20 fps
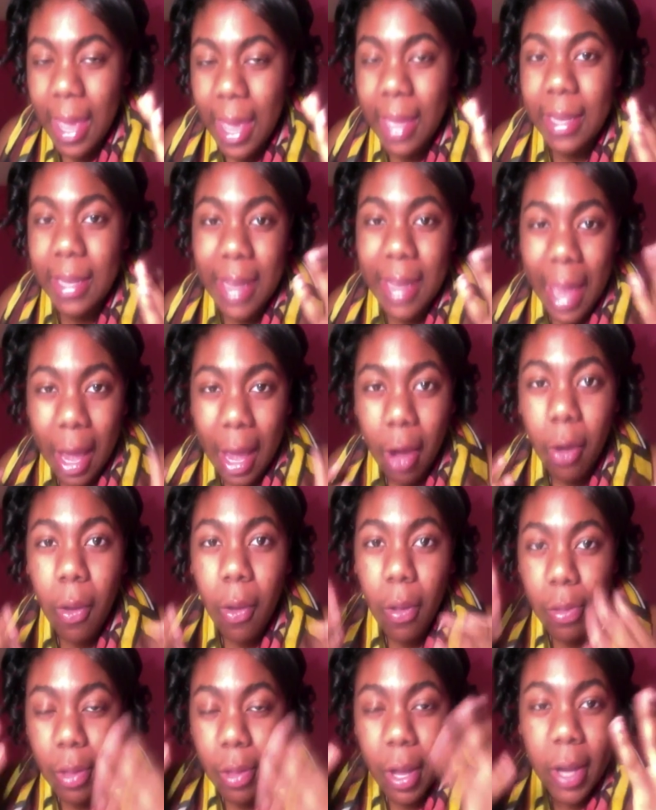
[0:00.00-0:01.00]
and now
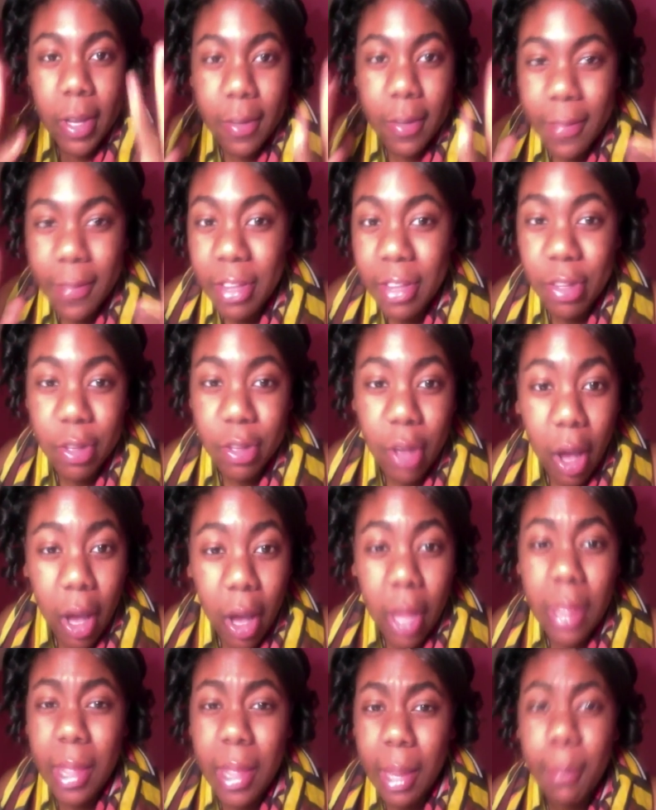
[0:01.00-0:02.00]
a lot of it's
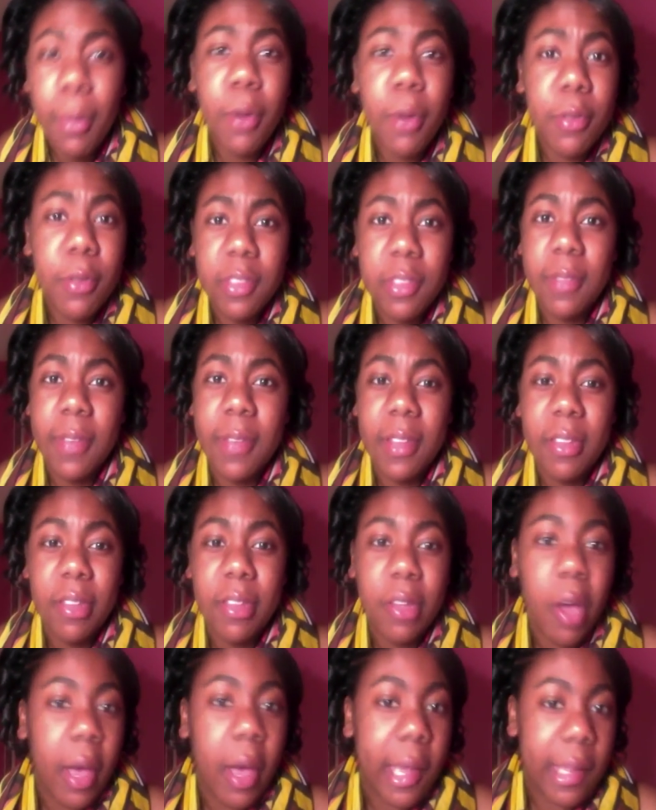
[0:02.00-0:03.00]
gone, like most of it's
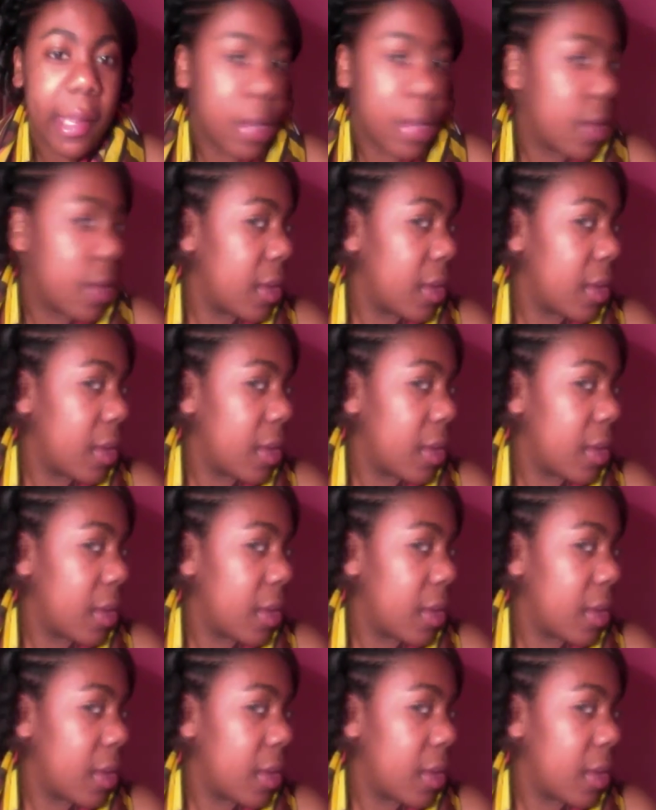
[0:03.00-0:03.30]
gone.